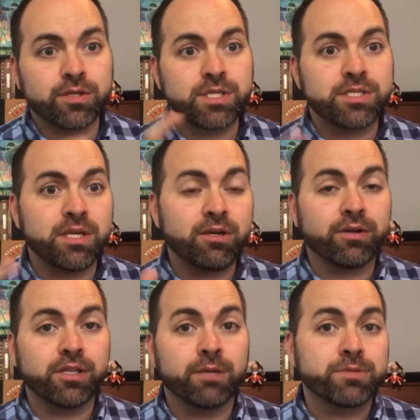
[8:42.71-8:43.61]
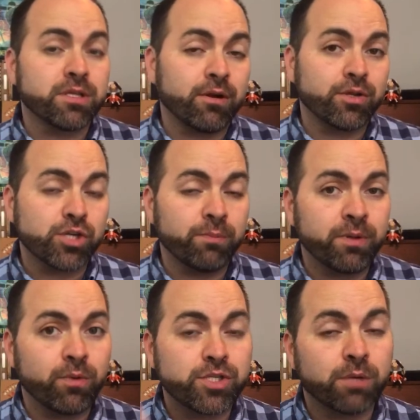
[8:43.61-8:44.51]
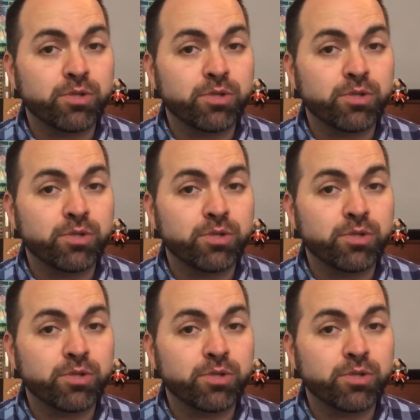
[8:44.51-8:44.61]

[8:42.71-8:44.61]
So there's this thing called a lip slur on trumpet,